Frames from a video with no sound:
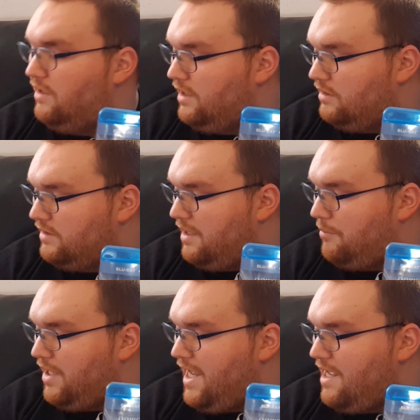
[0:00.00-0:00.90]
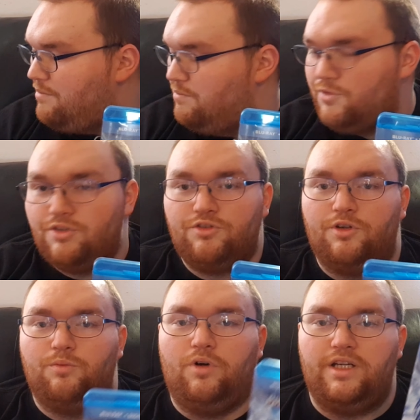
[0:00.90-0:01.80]
like, they're my M's,
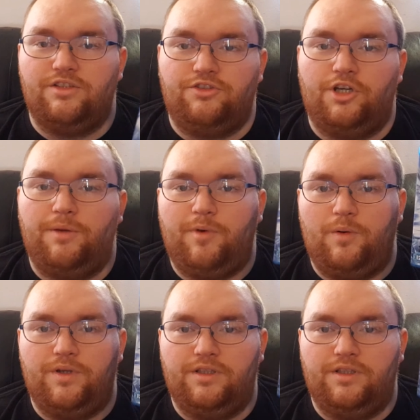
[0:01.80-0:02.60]
so why is Turbo?